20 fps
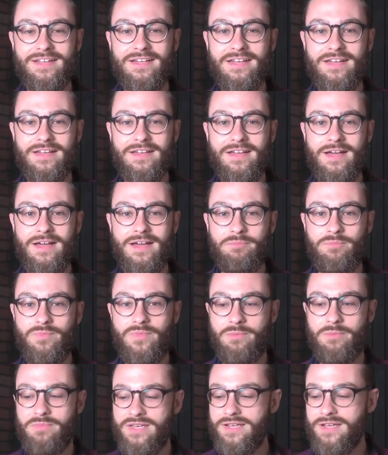It, uh,
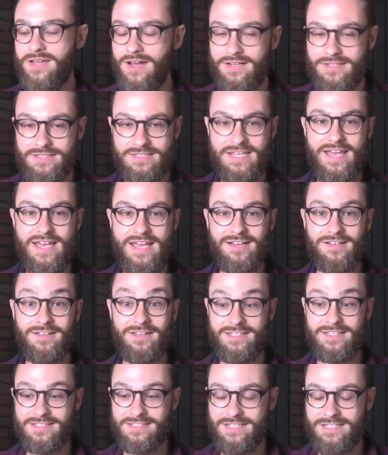the peacock's tail
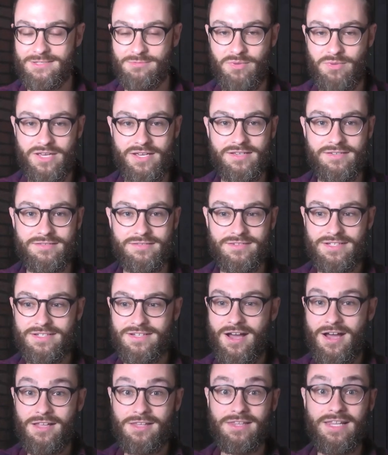is this big
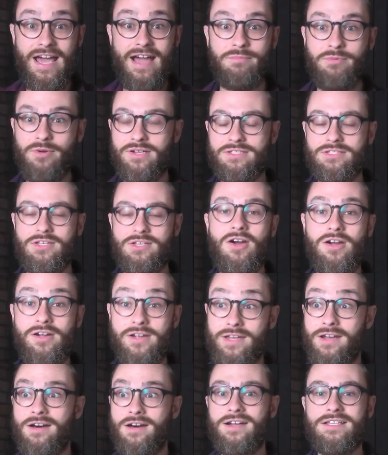elaborate
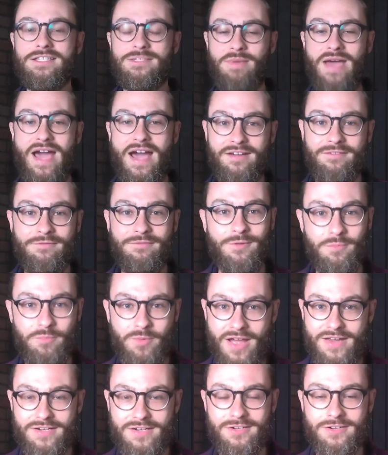target on its back for
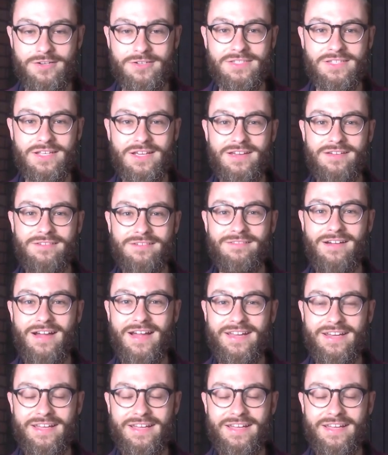predators, right?